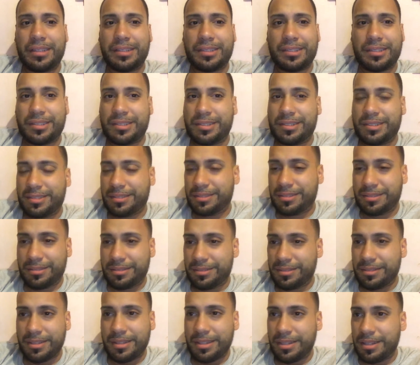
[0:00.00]
Like just
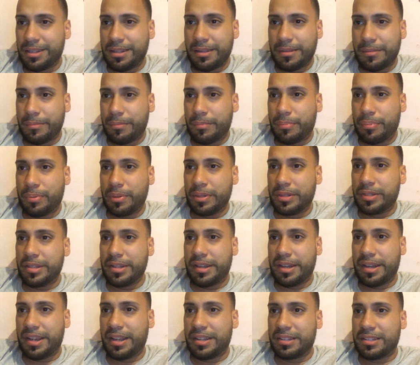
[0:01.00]
put
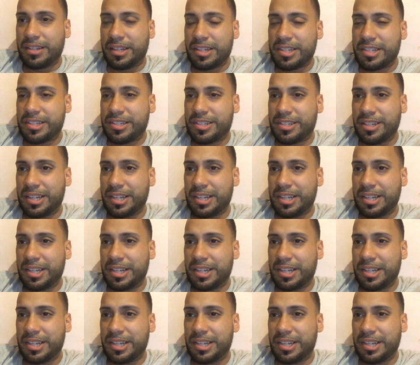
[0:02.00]
their touch